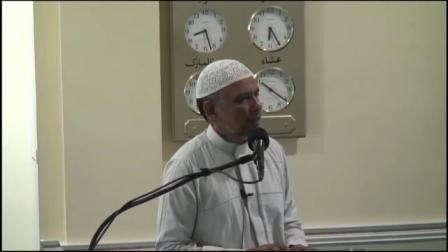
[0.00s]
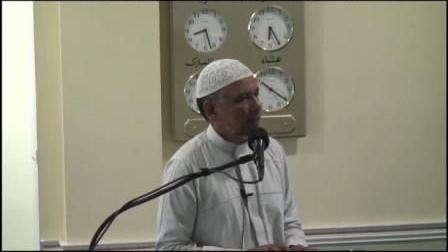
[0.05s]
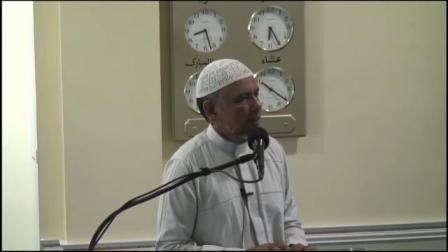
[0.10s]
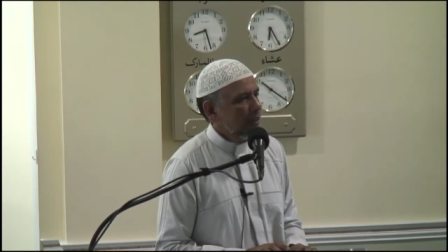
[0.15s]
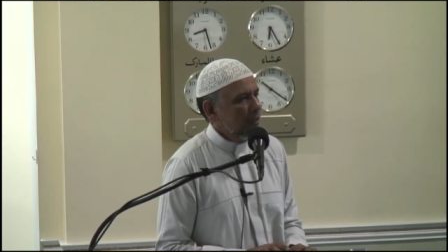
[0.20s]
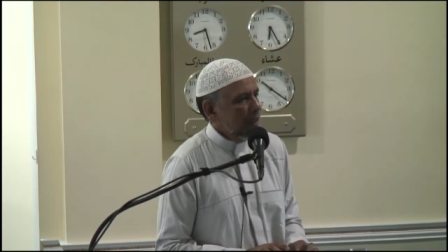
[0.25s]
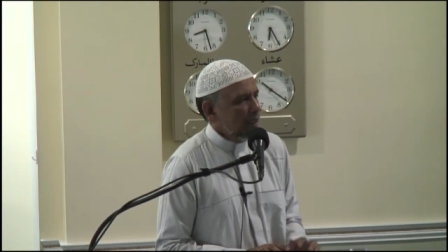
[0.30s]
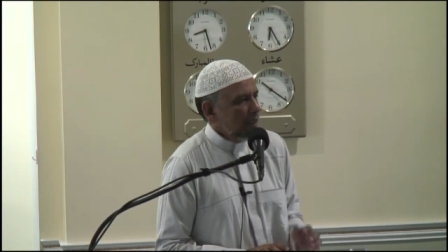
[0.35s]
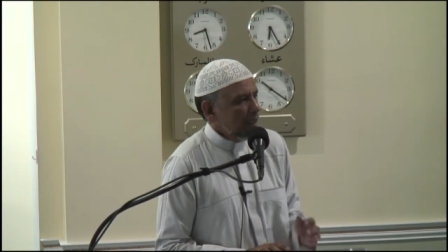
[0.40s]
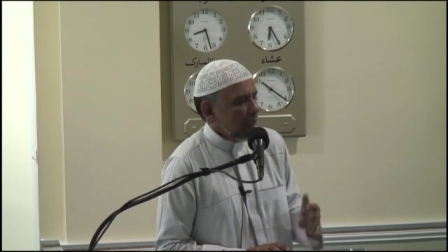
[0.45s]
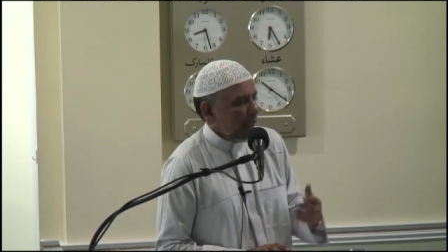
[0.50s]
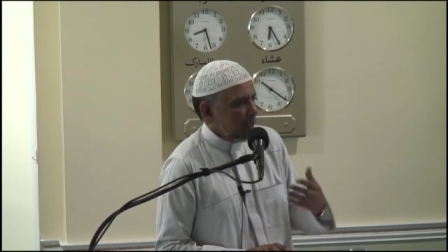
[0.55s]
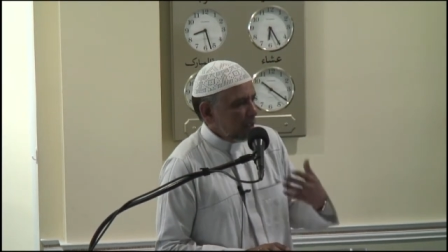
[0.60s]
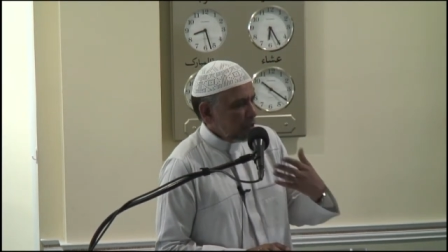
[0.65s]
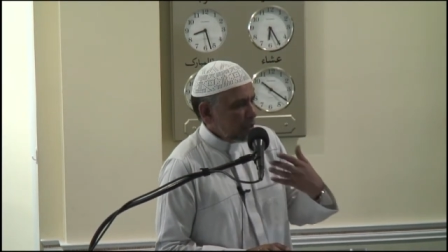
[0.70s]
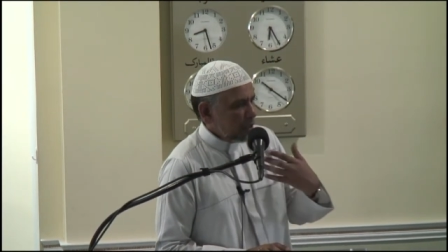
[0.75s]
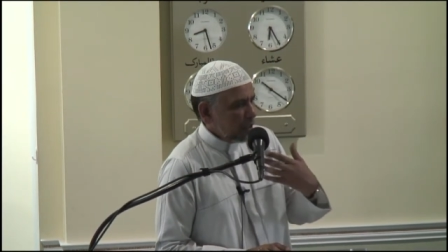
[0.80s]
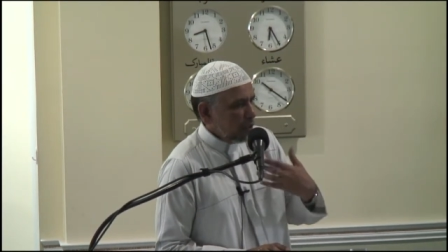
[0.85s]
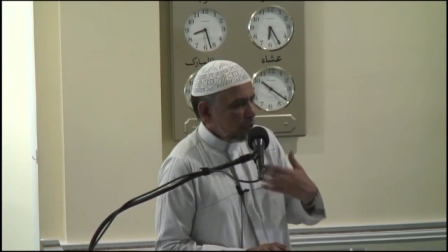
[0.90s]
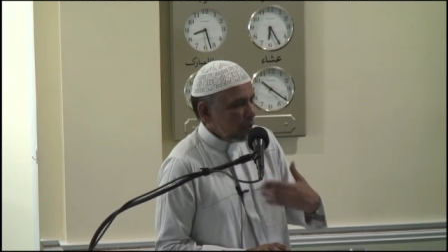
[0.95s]
Let
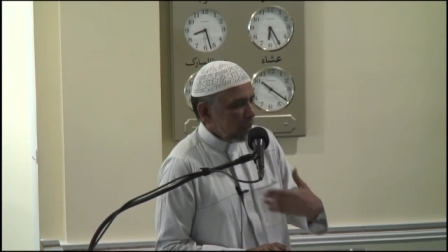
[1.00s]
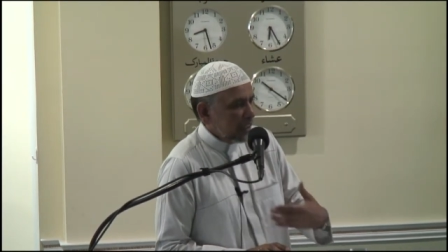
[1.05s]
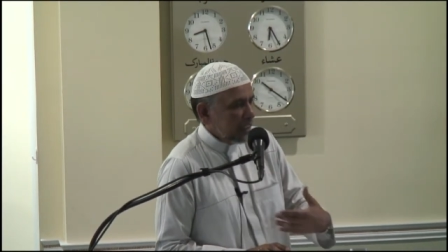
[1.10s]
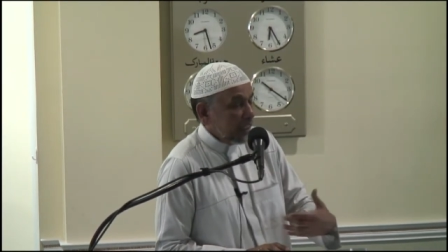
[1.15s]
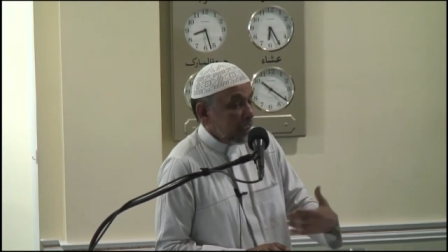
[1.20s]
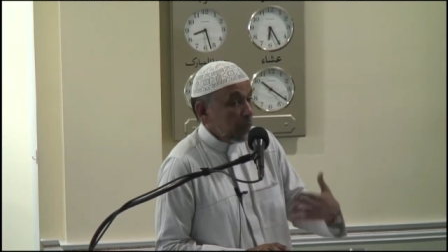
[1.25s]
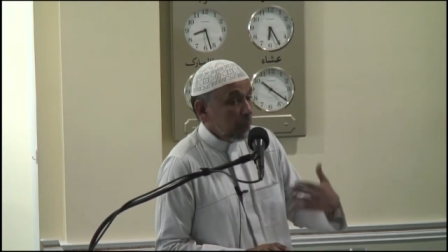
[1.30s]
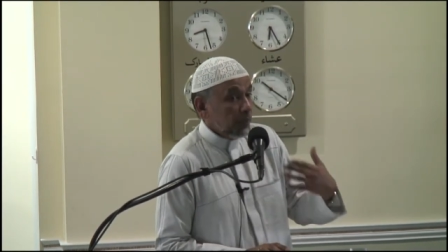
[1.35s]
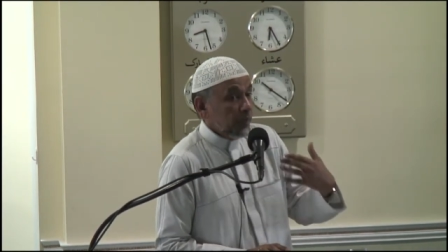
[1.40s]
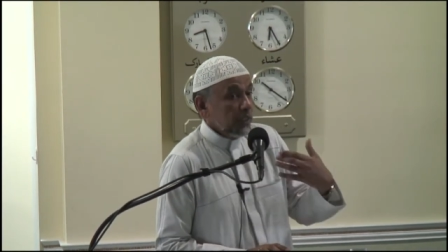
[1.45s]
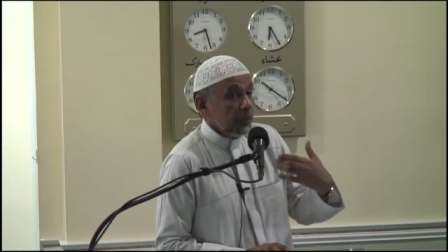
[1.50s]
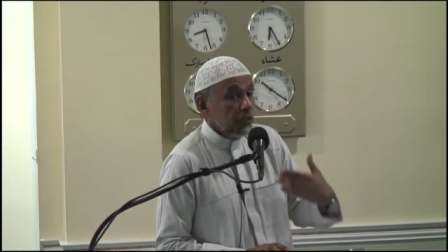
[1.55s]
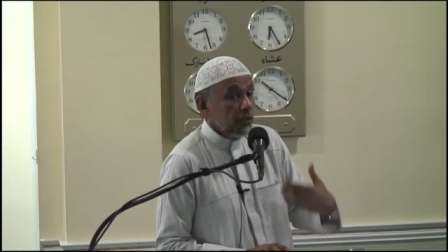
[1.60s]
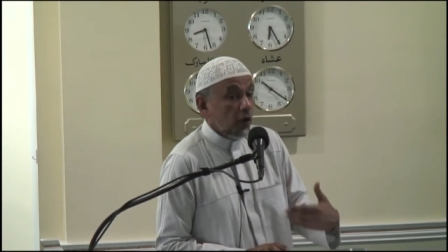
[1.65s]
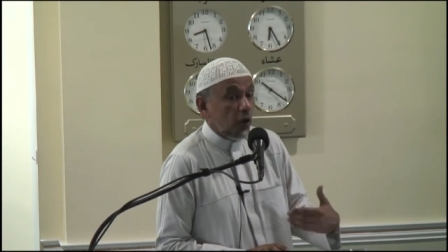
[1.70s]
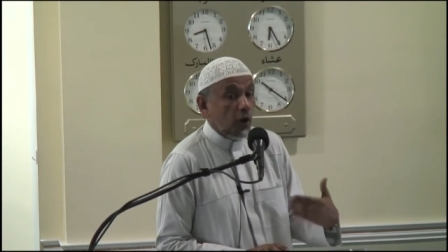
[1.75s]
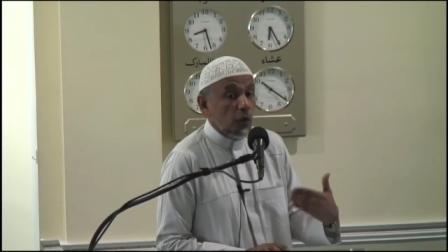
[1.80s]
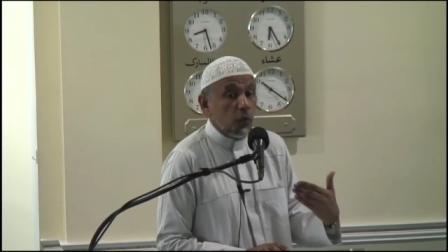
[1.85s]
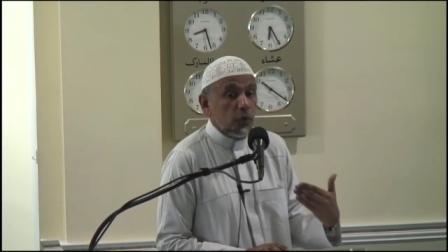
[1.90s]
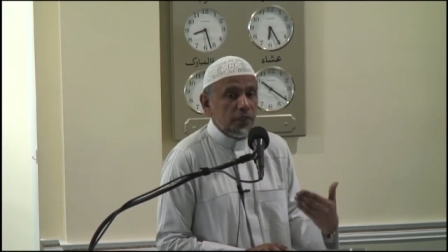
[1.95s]
us look deep into
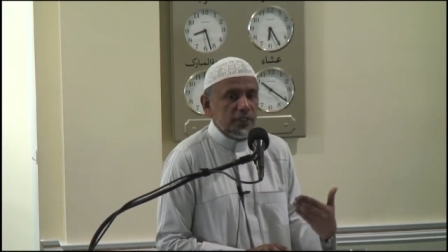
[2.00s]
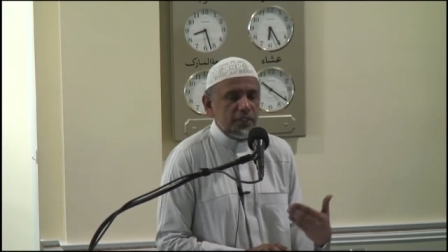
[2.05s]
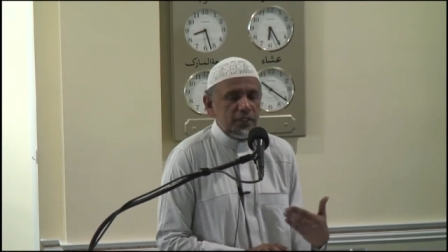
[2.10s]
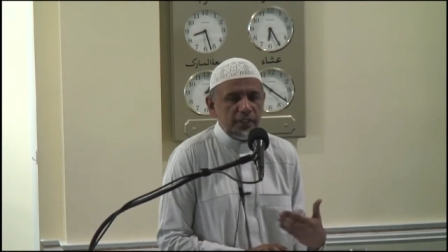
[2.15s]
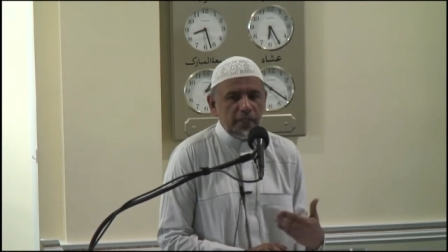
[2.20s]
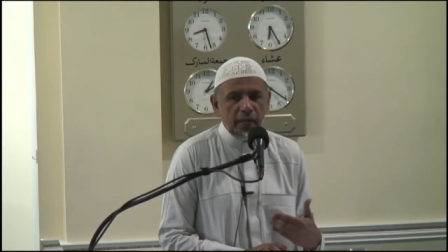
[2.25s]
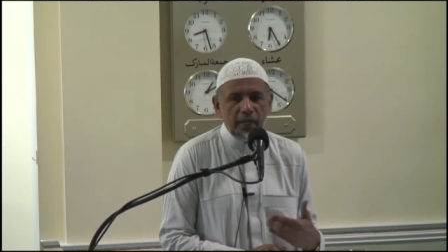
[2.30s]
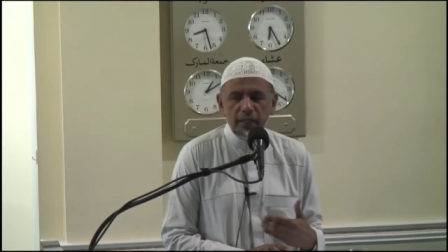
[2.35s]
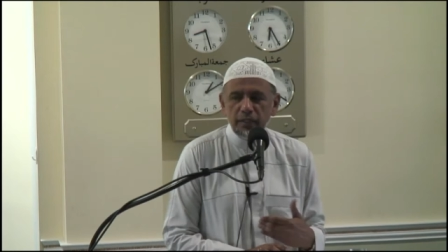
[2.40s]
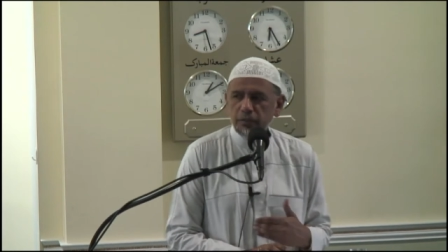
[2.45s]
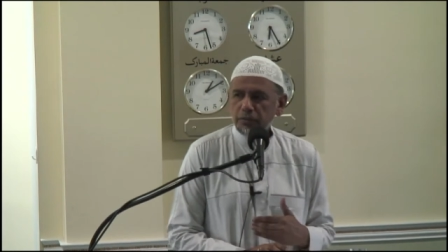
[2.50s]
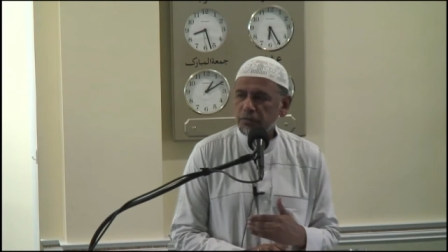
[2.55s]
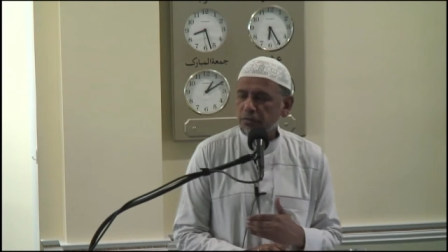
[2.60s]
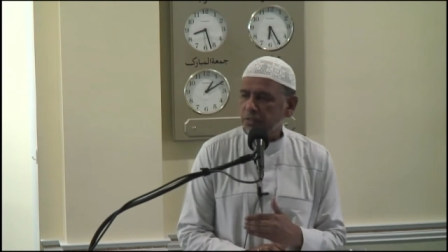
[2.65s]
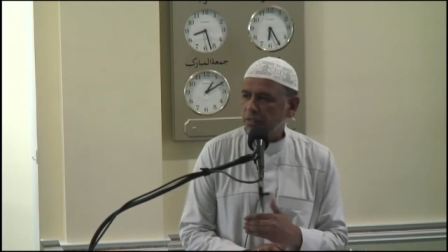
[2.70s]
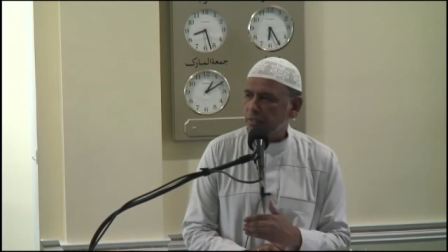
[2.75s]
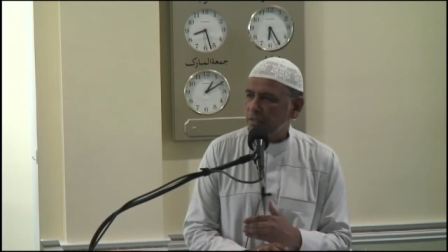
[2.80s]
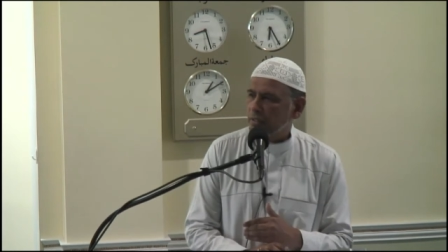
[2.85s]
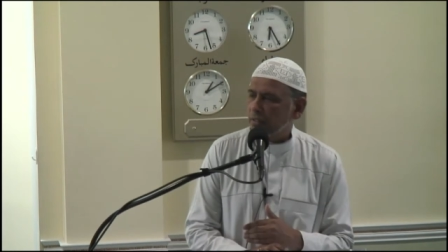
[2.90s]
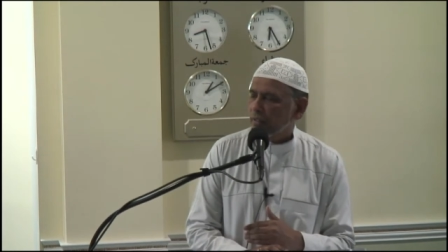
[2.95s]

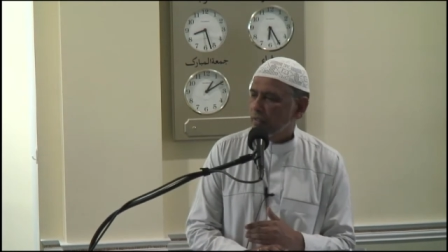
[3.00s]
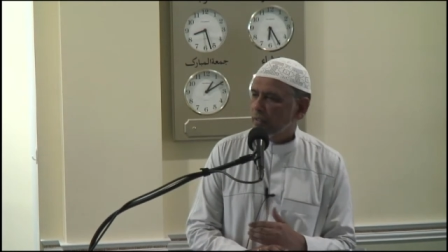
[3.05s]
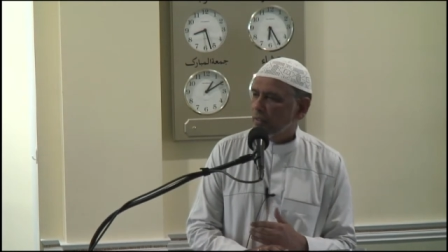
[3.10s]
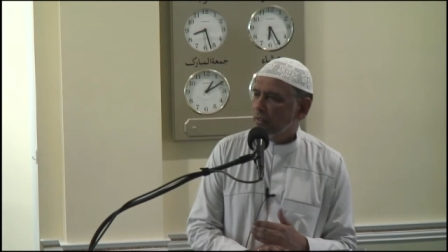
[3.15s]
ourselves.